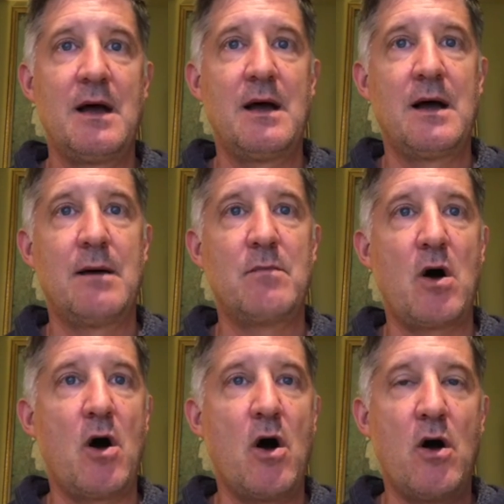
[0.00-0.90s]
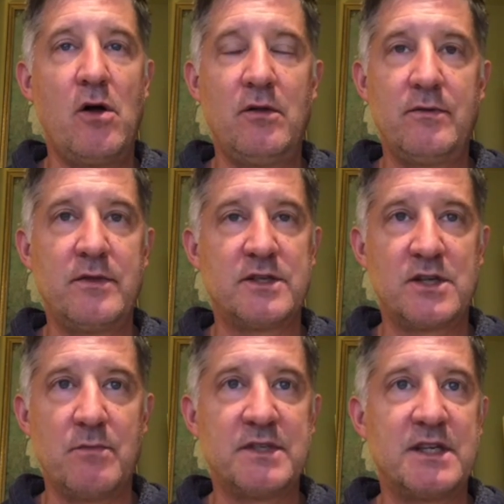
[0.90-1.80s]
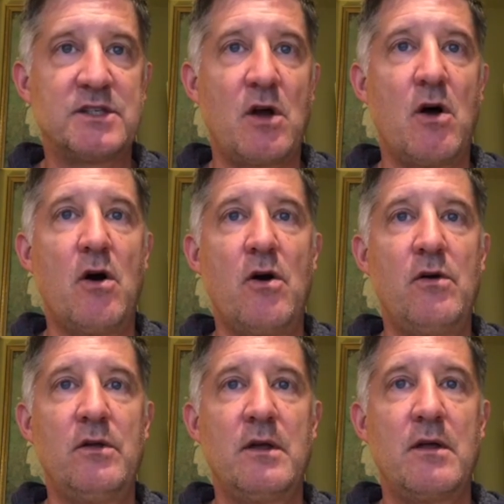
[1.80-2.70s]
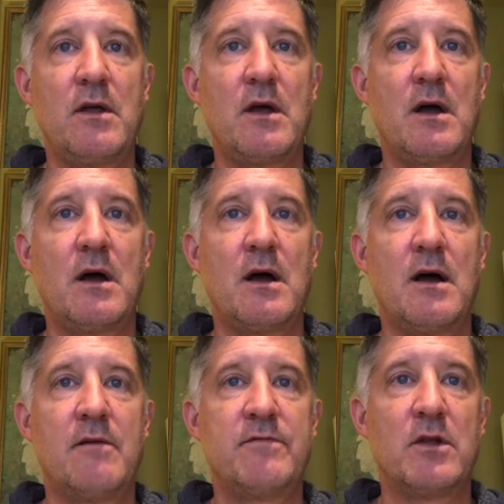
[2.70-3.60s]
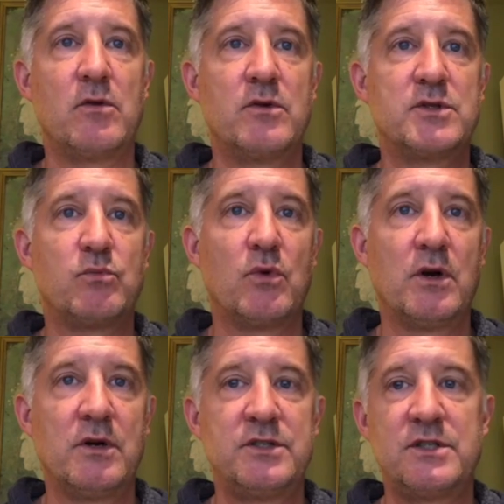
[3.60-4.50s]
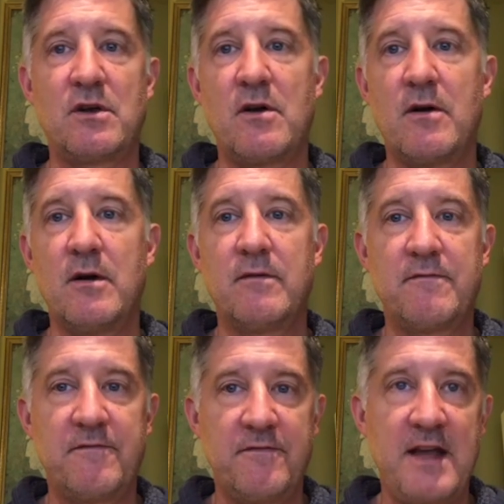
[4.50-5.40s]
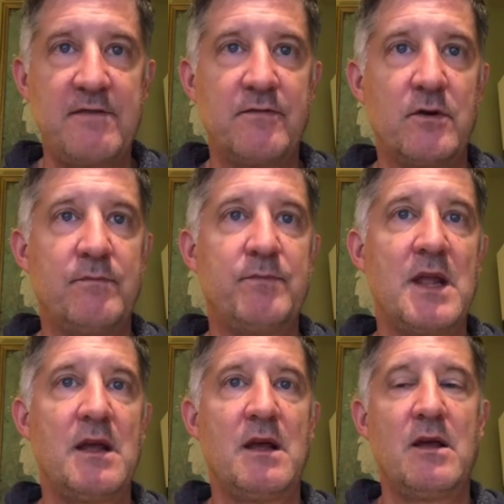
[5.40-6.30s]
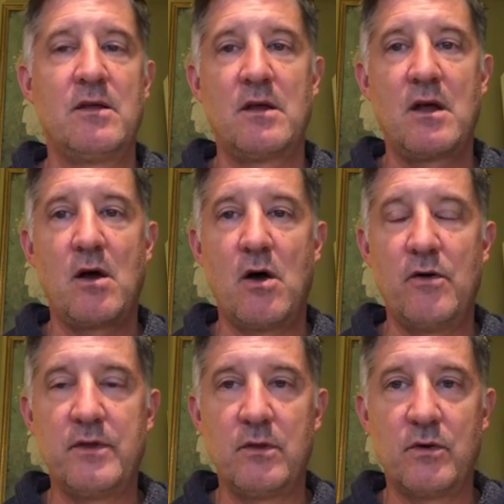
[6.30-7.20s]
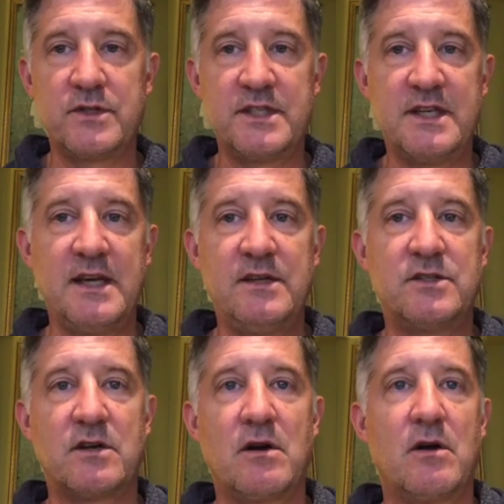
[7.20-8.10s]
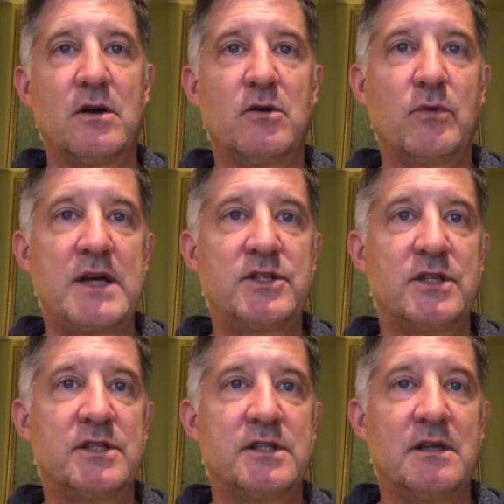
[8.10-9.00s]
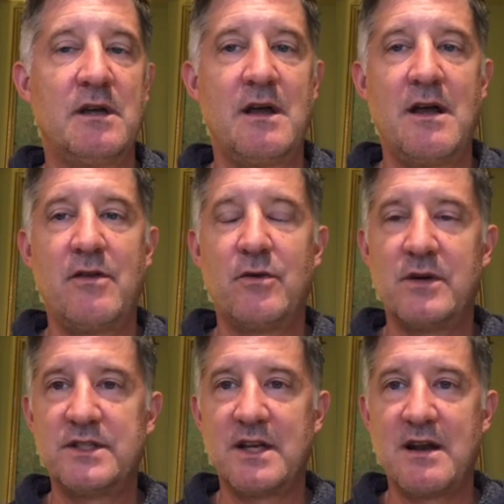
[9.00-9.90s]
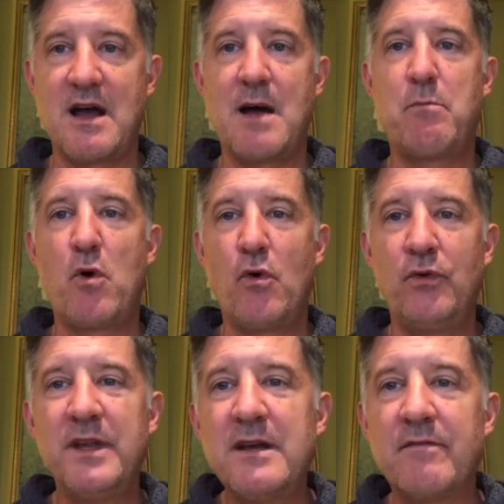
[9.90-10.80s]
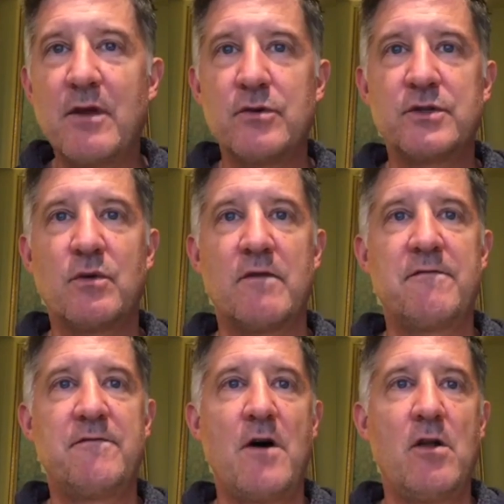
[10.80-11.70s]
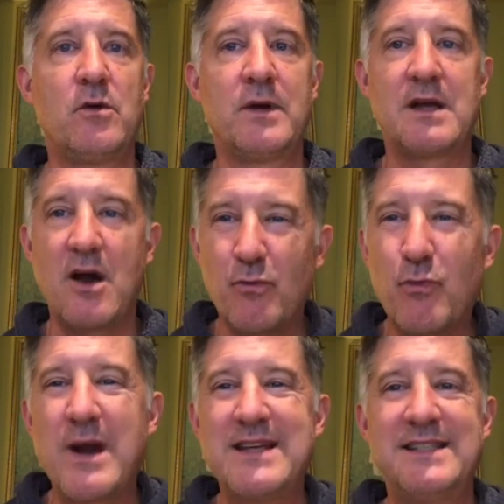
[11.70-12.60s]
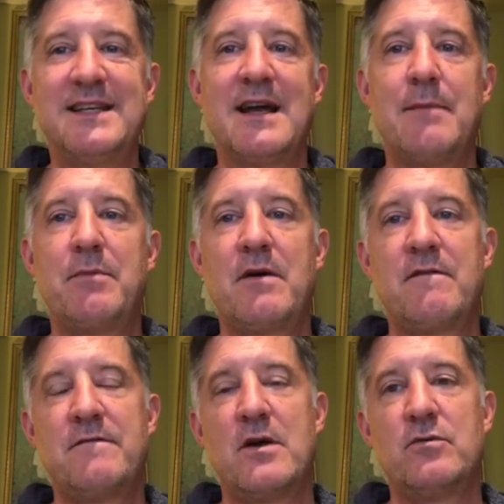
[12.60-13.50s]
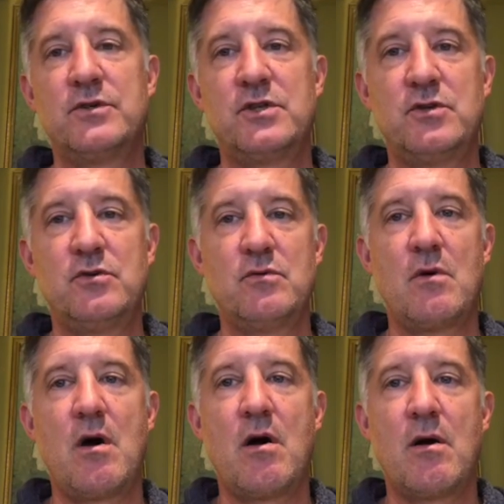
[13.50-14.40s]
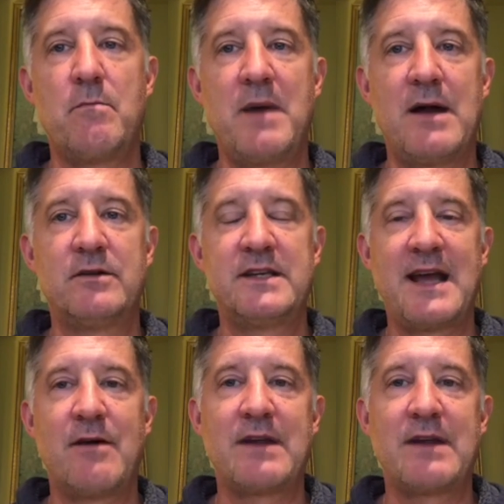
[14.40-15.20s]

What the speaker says: The psalmist says, all The Lord's words are faithful. All the Lord's deeds are gracious. There is an upholding of those who are following, a raising up of those who are bowed down.